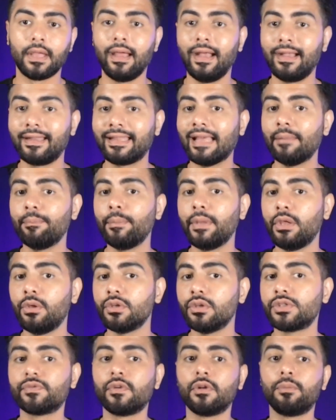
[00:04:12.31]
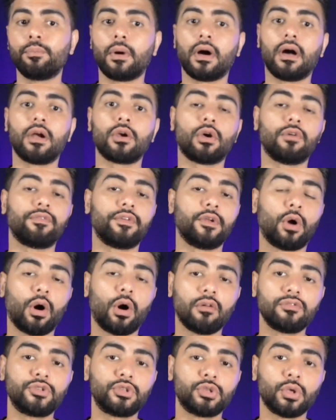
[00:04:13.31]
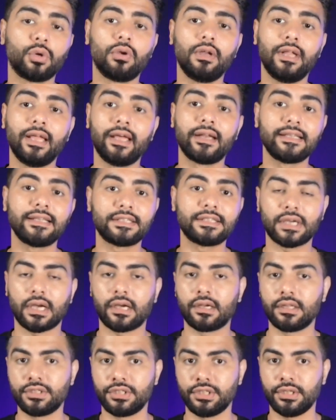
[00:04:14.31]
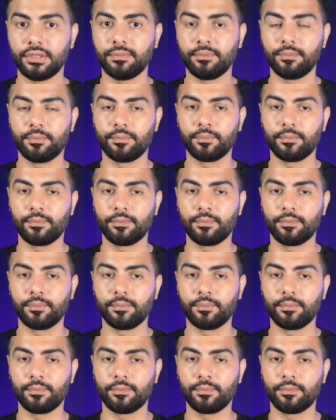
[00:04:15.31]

it can be a useful part of an offshore layering strategy.